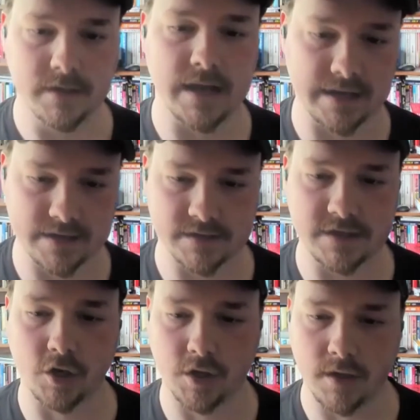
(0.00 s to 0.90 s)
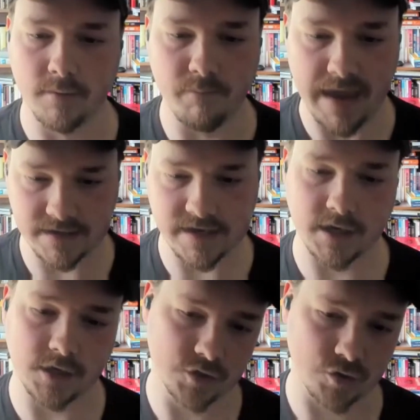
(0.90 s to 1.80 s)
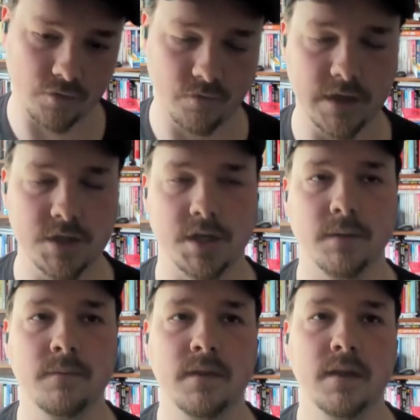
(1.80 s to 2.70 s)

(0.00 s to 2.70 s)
not necessarily maintaining control and finishing.